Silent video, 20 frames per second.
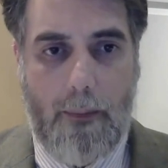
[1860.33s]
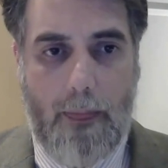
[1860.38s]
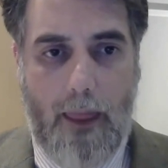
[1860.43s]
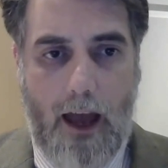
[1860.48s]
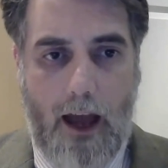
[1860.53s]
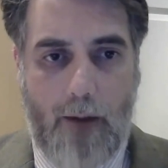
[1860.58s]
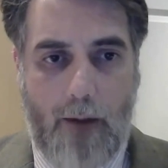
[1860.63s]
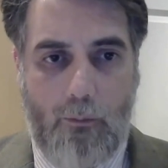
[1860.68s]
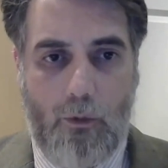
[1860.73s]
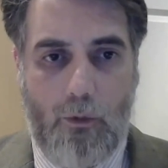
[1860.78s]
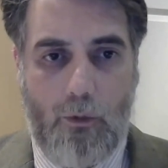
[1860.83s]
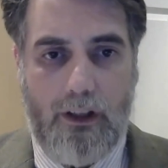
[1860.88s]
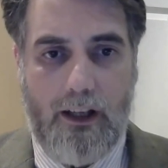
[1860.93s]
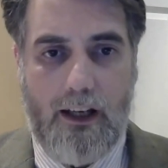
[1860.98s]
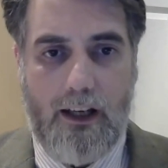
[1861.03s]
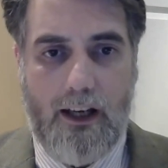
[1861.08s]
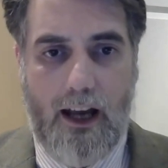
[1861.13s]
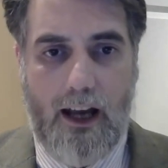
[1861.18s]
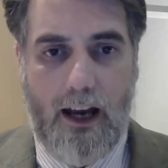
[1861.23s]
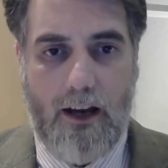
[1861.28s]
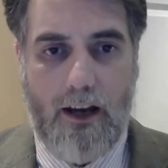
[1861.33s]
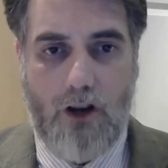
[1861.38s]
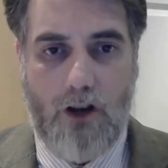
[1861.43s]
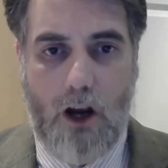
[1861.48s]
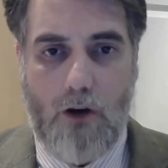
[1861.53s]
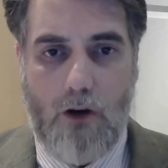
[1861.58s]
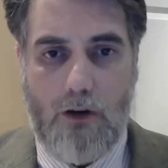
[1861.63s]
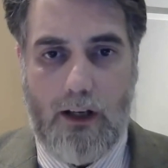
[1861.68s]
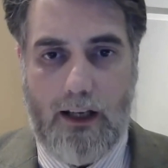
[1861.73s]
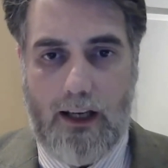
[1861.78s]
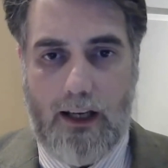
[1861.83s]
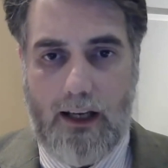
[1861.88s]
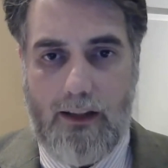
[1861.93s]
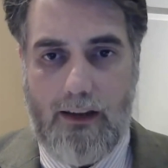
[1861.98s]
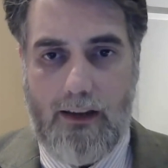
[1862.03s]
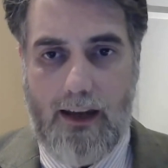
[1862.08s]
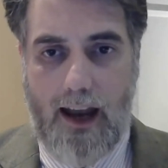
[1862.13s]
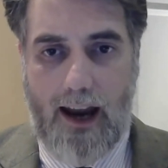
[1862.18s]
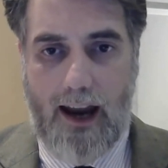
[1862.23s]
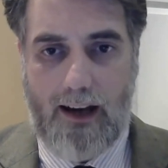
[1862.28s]
and would engage only in
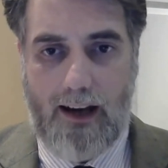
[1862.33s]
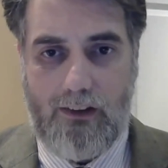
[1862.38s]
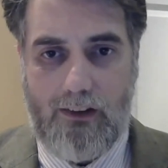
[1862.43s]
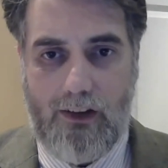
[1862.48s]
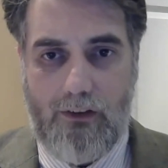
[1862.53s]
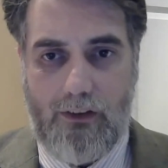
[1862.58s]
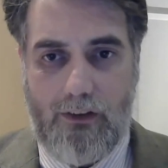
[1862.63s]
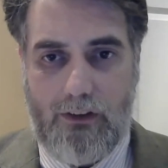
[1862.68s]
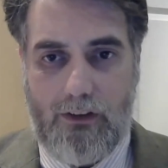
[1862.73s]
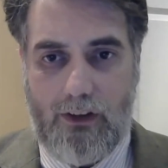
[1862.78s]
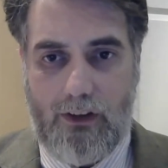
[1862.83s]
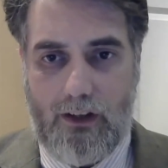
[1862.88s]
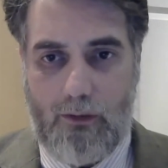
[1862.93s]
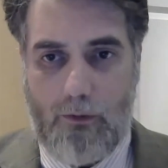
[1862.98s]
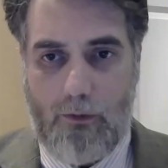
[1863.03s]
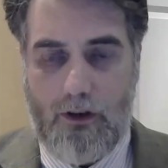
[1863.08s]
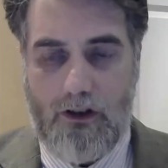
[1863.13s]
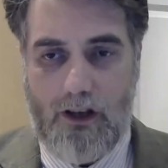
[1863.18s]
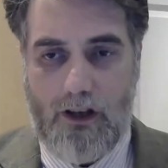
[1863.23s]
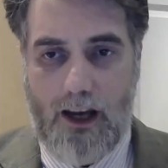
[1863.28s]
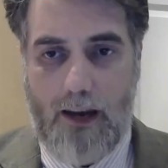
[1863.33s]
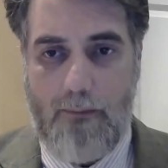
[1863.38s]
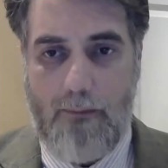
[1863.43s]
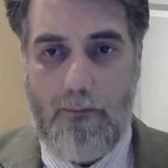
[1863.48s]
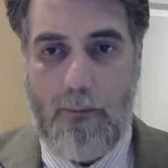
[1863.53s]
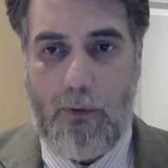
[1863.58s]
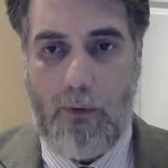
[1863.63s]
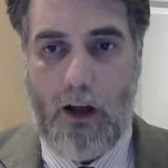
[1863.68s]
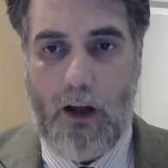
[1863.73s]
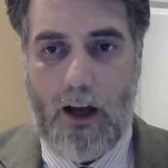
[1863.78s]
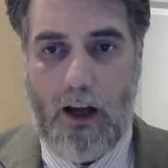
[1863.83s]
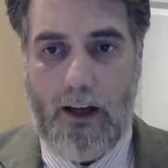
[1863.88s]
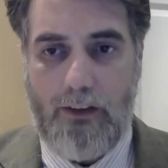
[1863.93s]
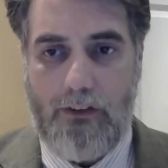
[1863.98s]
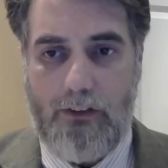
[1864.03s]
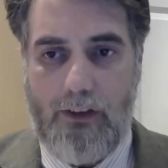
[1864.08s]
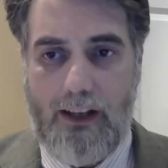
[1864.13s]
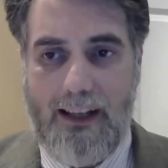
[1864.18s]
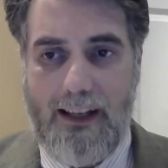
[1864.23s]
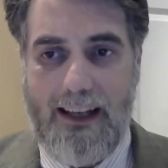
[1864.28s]
the activity which implies
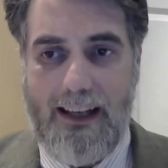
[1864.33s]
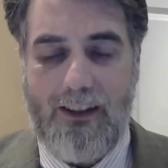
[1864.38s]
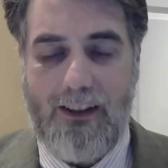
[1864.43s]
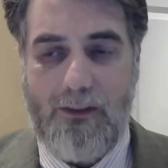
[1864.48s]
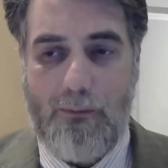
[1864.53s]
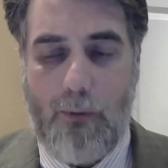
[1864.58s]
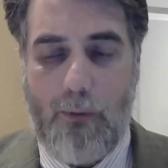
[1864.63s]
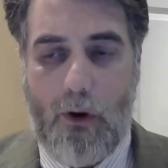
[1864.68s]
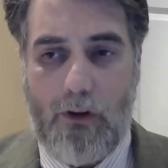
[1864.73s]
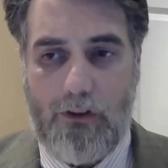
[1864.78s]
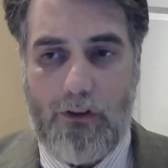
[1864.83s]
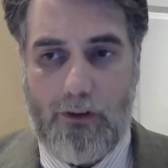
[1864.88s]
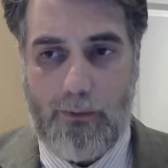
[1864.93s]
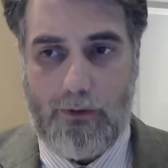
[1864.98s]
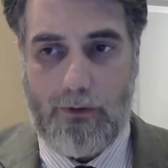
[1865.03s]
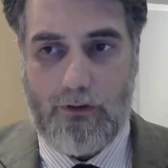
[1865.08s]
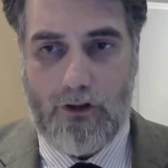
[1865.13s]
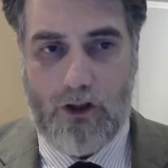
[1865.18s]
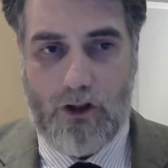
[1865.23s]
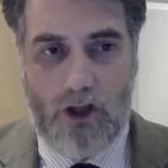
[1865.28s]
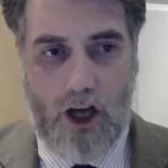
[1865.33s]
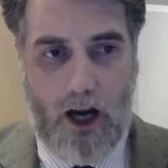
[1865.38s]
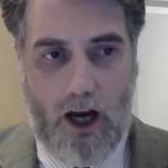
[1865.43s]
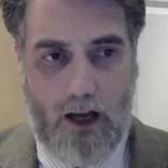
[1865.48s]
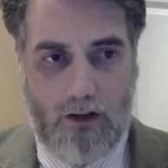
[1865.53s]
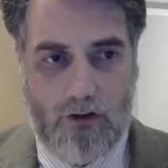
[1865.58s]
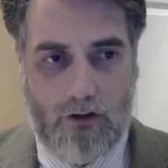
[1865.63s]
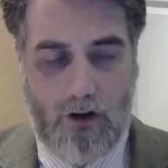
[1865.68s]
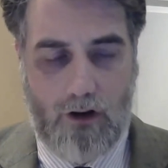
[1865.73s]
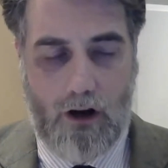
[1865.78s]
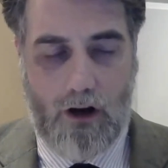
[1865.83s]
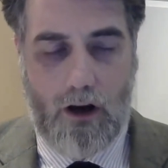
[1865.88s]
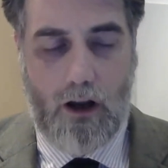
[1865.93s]
the least possible change,